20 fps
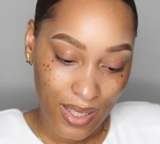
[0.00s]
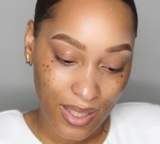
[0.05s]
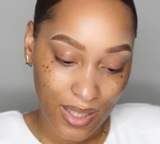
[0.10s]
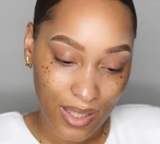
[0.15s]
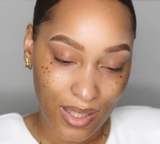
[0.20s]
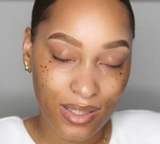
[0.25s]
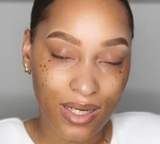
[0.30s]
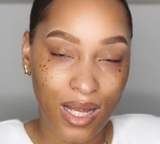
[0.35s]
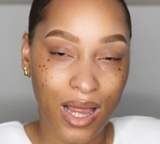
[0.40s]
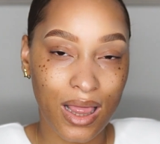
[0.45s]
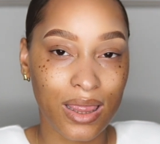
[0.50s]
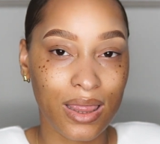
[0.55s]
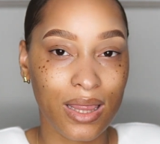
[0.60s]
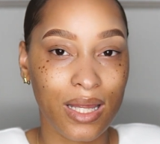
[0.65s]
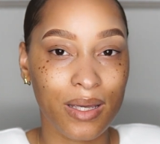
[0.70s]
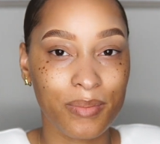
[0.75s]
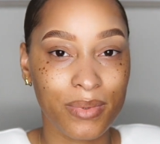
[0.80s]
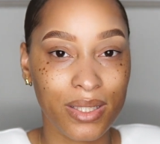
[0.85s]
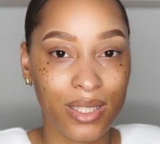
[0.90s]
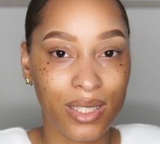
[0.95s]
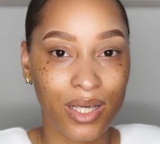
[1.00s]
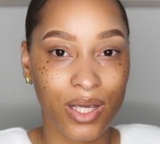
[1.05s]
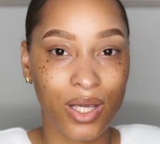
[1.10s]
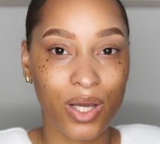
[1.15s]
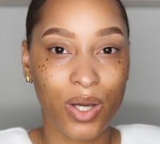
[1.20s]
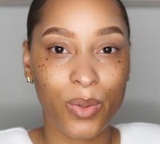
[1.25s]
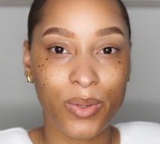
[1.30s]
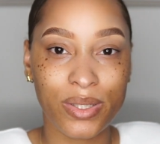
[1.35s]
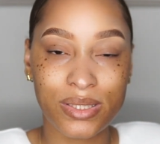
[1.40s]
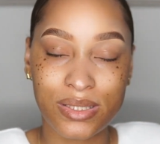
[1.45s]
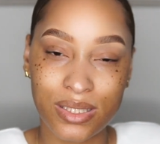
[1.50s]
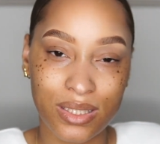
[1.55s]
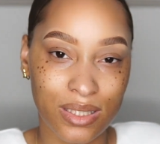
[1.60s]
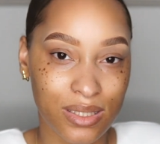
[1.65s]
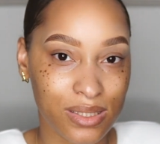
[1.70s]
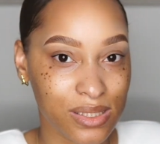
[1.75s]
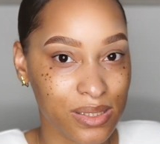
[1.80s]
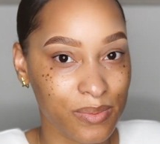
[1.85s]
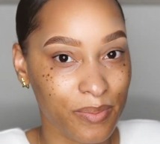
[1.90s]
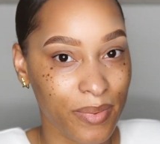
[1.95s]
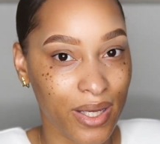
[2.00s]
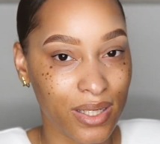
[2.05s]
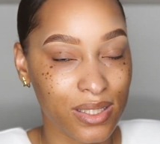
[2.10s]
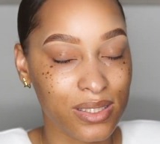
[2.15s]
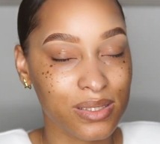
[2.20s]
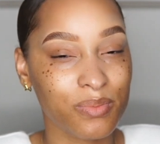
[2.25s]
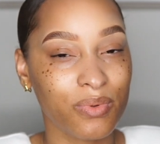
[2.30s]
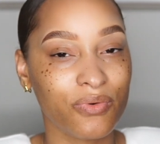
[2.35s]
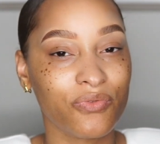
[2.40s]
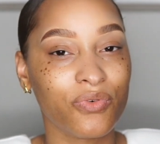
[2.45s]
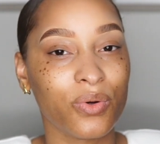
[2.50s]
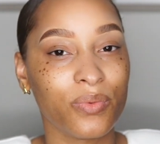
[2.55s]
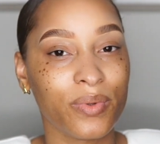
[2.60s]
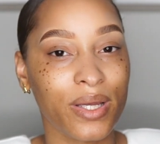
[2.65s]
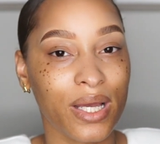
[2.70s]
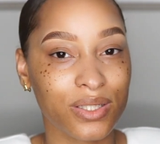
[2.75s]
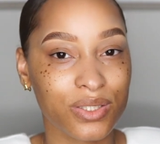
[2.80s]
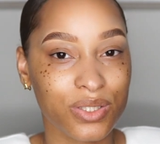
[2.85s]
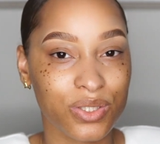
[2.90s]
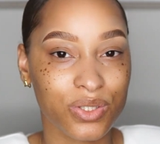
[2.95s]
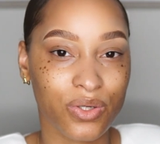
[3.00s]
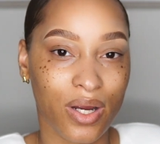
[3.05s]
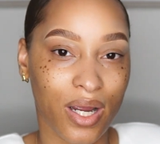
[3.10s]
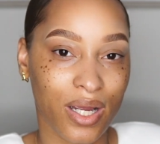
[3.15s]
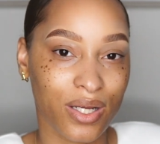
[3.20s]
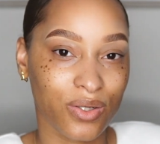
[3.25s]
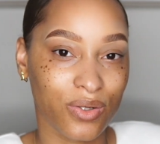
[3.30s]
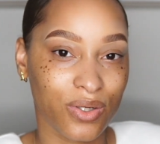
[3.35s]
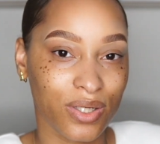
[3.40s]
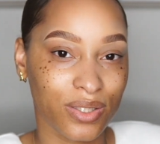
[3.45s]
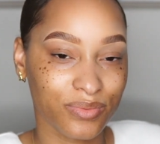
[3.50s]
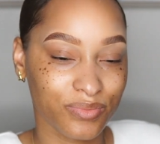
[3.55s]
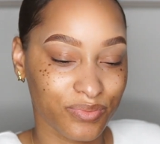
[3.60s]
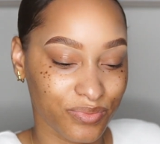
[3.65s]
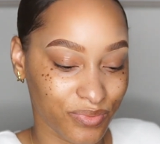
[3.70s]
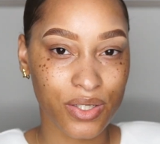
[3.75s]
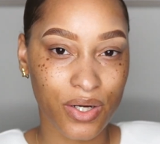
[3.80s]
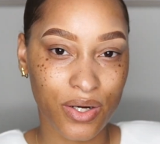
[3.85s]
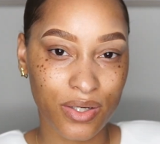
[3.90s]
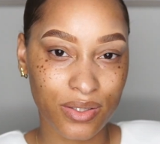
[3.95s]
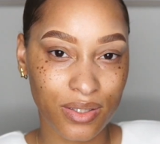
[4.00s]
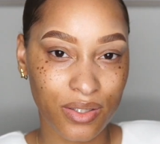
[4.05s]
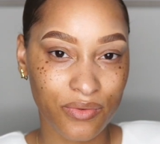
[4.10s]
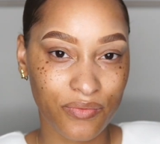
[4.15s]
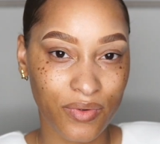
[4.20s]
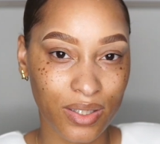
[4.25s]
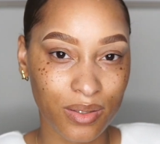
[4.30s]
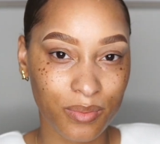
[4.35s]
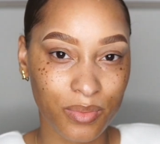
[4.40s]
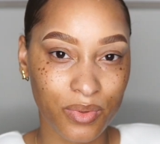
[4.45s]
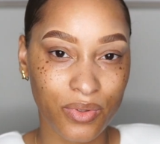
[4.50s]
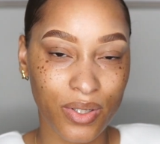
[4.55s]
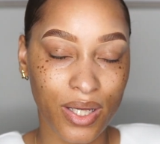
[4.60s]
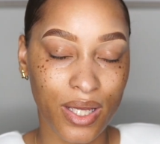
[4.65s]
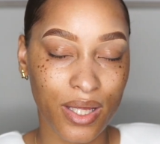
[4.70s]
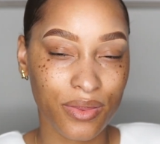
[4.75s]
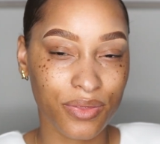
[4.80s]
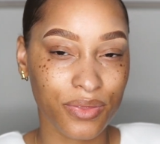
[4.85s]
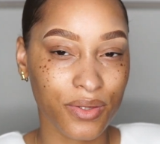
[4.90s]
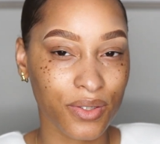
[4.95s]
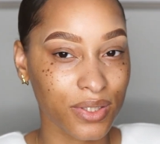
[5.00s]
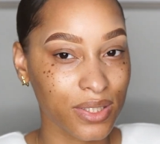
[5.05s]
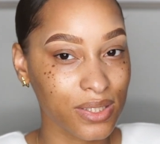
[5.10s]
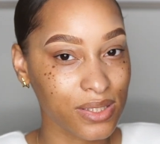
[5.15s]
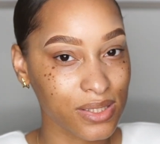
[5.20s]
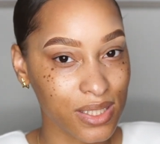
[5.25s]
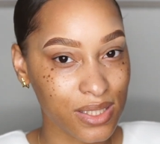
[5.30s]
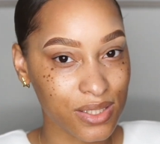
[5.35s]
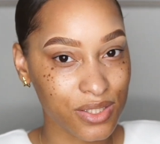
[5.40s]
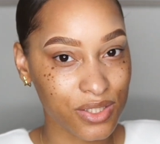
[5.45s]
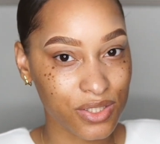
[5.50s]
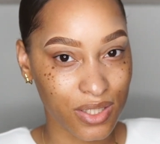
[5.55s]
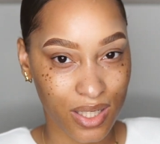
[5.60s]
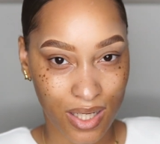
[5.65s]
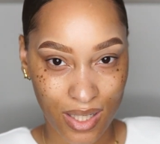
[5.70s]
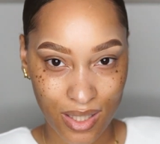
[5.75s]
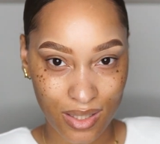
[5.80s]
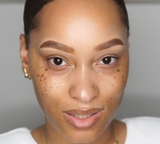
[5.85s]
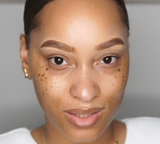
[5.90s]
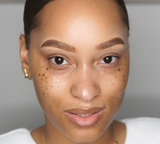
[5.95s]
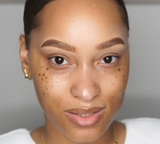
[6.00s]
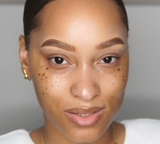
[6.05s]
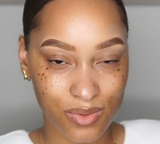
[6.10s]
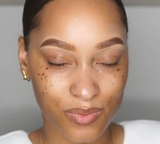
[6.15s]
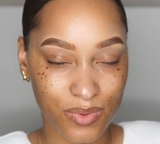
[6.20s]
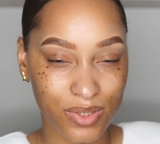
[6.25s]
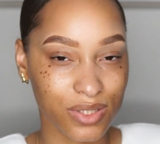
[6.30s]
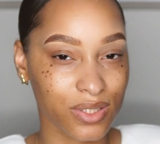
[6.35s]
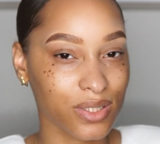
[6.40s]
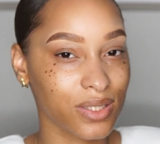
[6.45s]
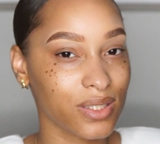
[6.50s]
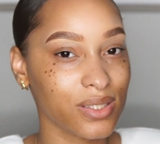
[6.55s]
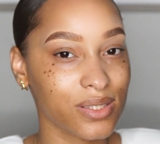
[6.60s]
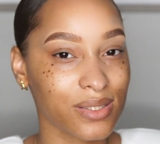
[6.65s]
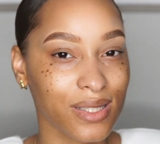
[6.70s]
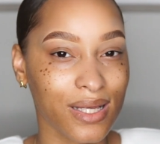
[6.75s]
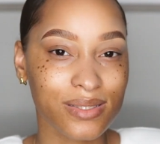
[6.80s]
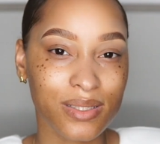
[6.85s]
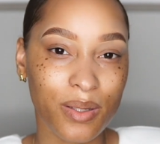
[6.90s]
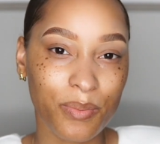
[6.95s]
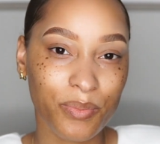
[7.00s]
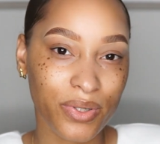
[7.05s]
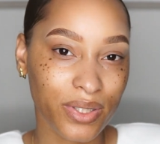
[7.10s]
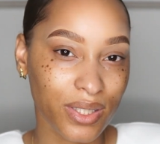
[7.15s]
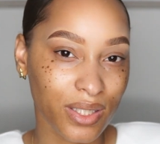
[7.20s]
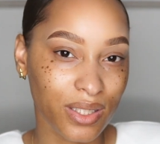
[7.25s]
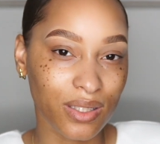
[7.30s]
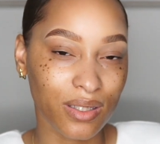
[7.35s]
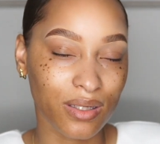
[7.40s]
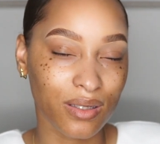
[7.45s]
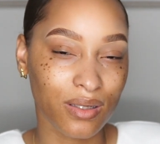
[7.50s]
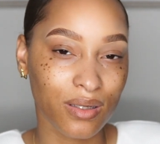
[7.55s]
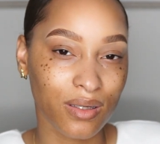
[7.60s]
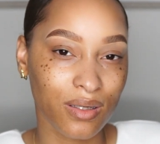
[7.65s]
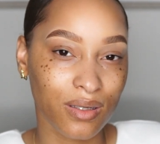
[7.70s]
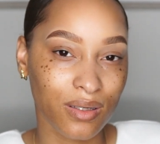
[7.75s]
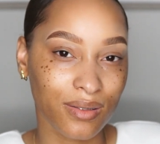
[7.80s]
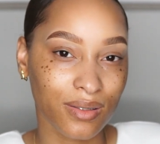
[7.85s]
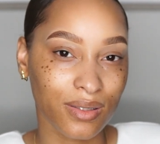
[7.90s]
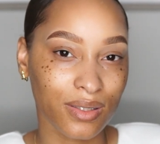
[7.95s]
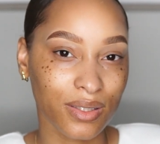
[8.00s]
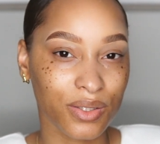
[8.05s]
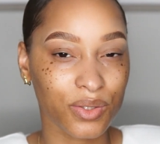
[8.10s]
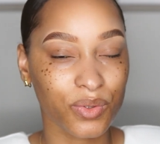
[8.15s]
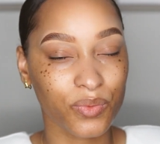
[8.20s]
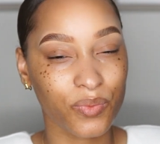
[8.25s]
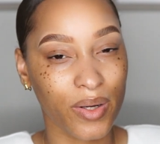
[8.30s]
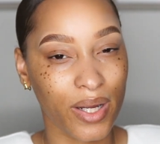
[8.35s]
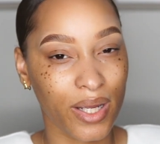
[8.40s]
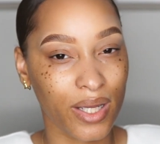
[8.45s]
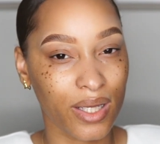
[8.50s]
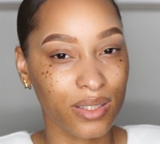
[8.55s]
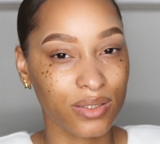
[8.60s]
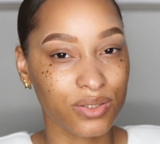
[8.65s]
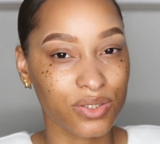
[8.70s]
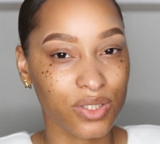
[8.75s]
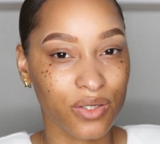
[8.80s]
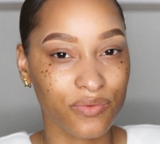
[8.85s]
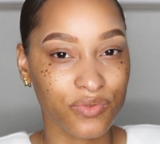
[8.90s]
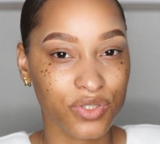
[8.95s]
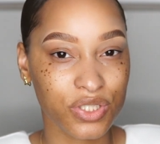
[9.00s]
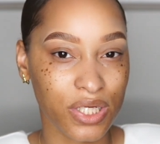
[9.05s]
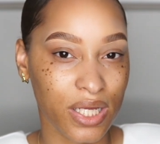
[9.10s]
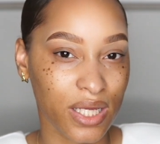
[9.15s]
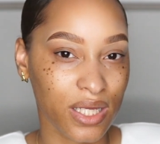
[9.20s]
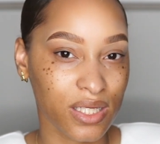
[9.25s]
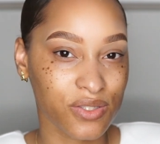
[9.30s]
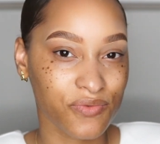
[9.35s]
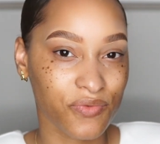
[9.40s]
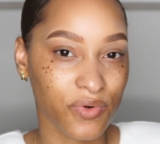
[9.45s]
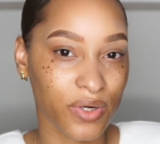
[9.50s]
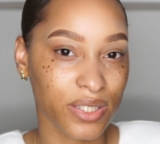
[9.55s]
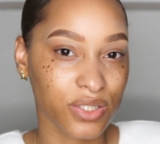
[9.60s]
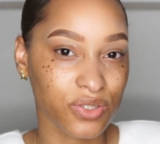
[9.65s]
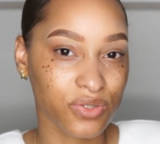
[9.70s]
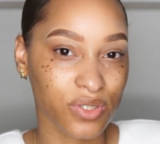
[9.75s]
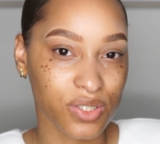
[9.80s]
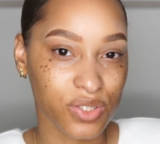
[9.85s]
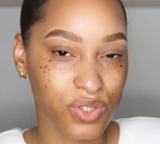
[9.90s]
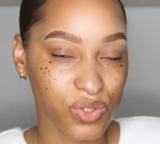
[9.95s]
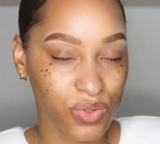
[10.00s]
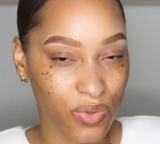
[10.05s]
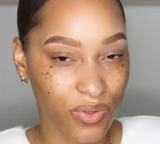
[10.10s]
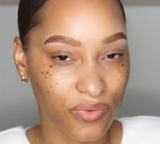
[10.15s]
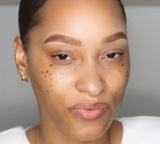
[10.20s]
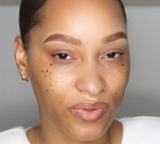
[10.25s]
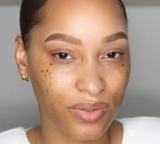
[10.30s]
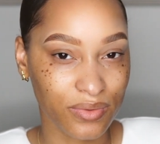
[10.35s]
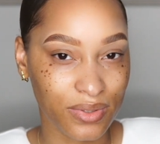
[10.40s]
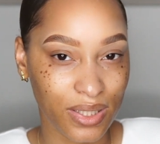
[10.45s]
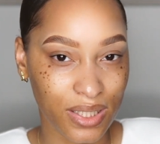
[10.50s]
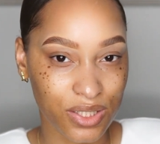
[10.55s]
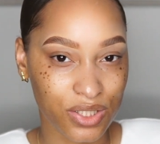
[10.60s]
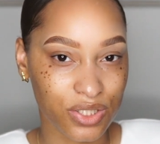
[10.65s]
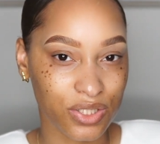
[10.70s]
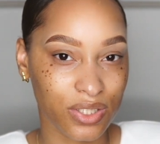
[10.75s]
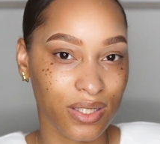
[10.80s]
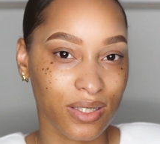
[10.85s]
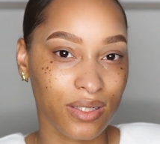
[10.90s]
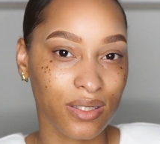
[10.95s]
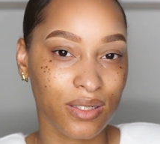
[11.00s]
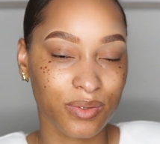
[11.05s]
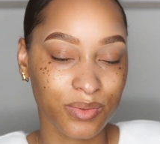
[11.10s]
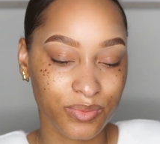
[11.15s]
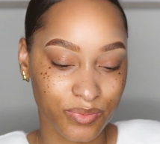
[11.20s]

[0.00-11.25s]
And let me go into the specs before we actually try it on. It's currently available in 36 shades, that's a pretty good range of shades for a drugstore foundation.